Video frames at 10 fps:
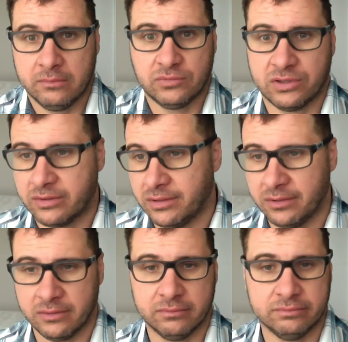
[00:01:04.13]
just
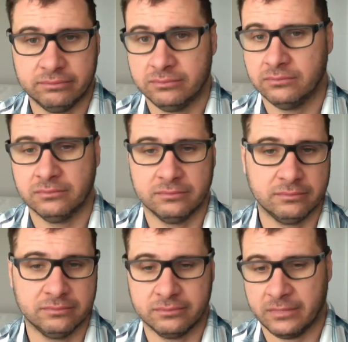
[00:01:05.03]
to
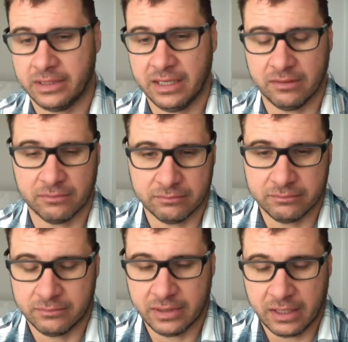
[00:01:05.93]
get
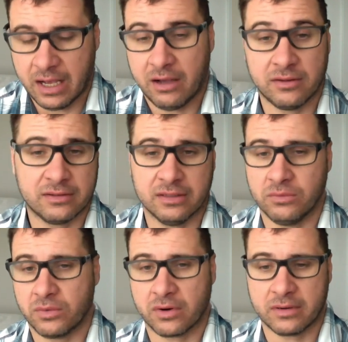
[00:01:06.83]
like how does it
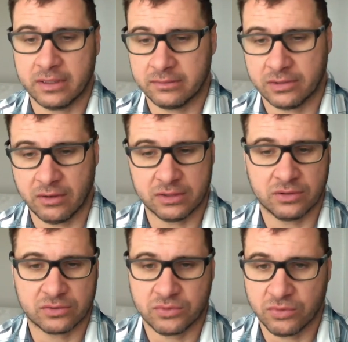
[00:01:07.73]
work and so i
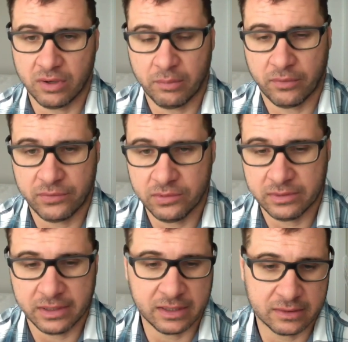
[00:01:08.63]
just grew up a few
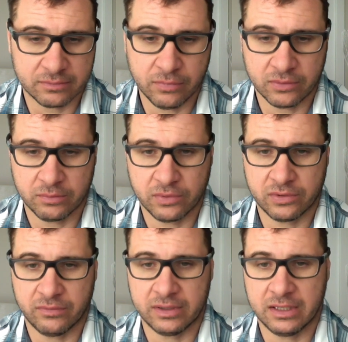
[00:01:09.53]
things Mo
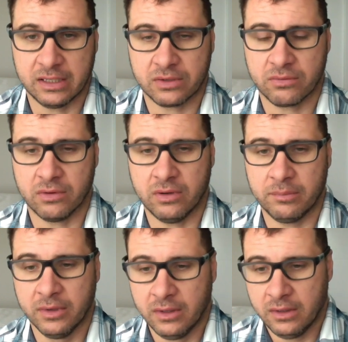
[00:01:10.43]
most of it didn't grow
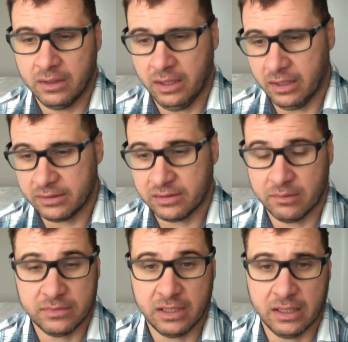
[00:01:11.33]
up uh,
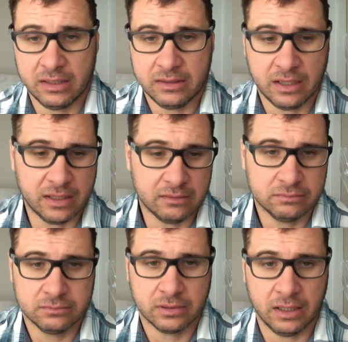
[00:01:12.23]
some did i
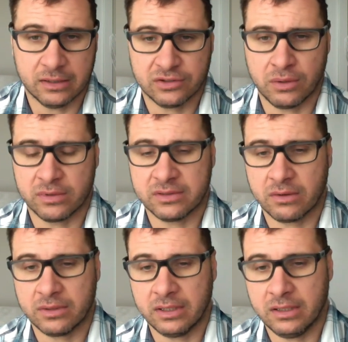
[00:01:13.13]
uh, so it was
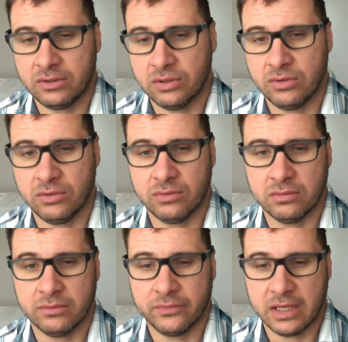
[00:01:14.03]
not really
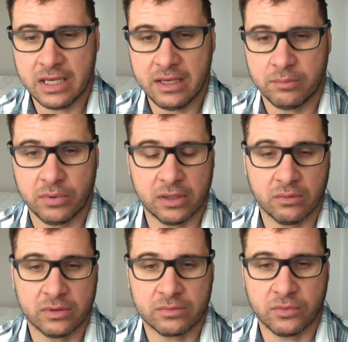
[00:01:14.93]
to eat
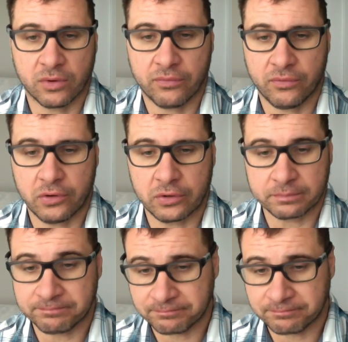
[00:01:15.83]
but was more for